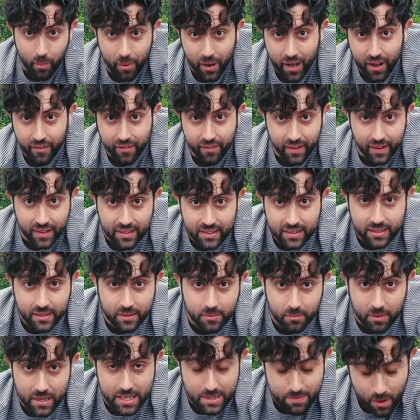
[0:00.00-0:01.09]
perfect,
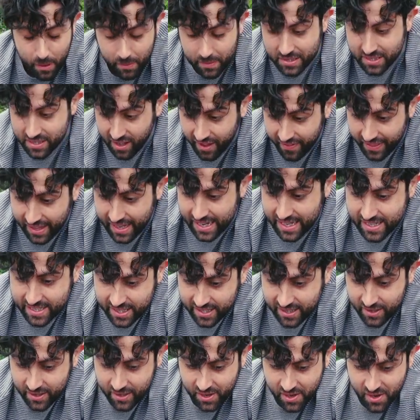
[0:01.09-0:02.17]
but it's moments like these
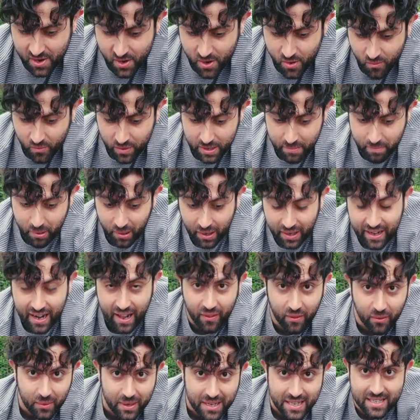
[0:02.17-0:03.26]
when you're pulling out
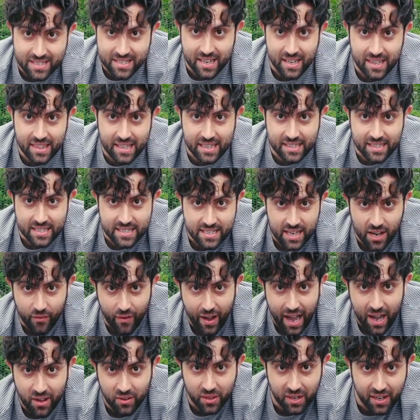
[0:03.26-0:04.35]
the weeds that you think to yourself,
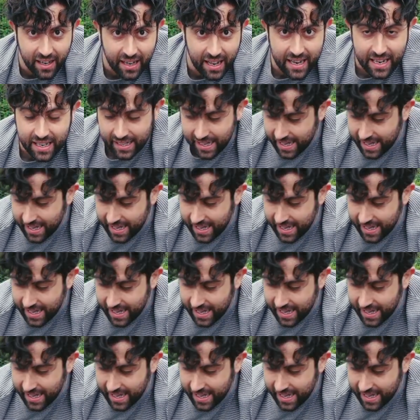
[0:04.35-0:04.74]
how did I let it